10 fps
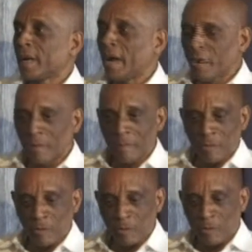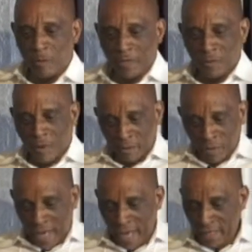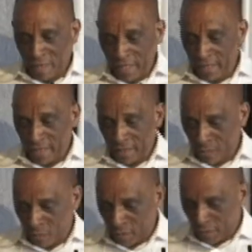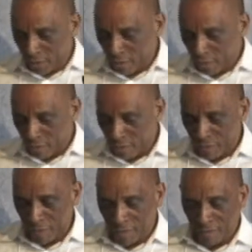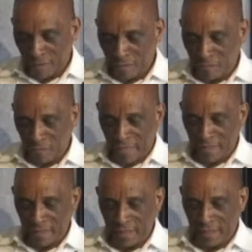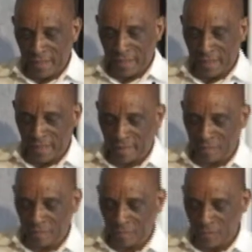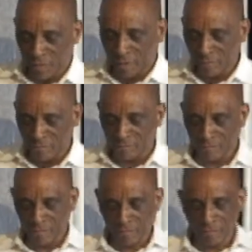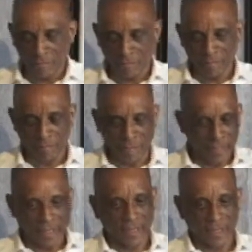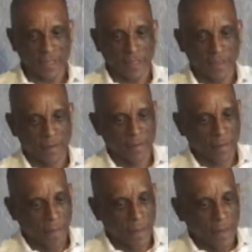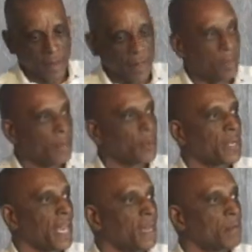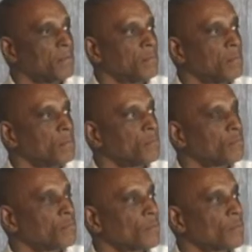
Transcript: I, one, one had a meeting with some with some friends and um, some business people came